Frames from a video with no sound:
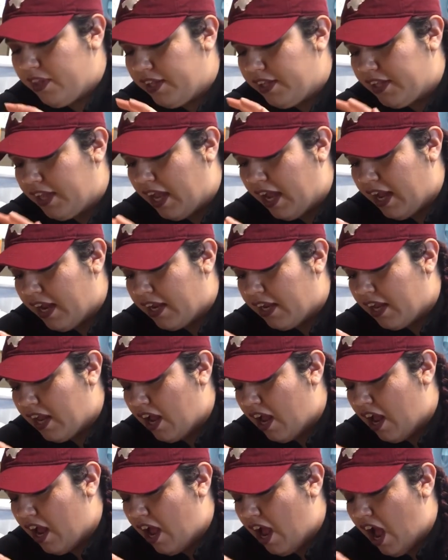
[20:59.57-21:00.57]
than that,
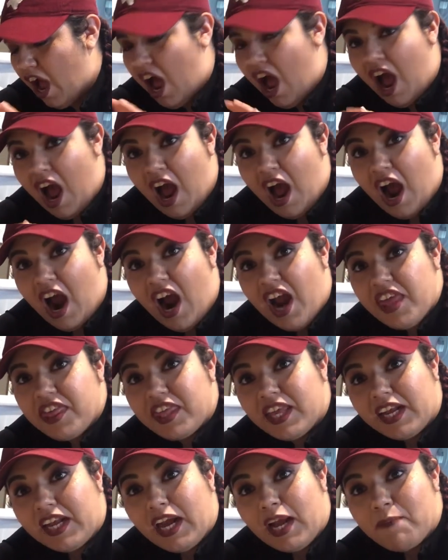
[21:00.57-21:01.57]
I
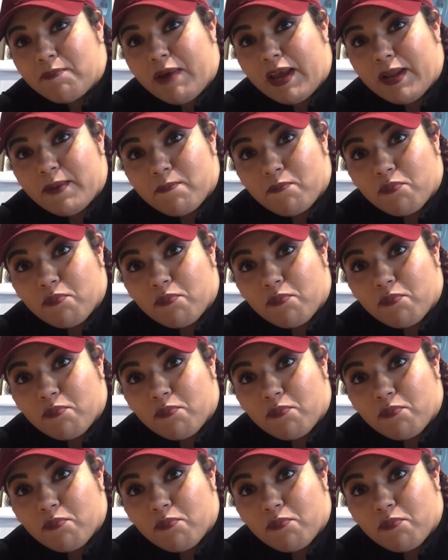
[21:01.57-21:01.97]
think I made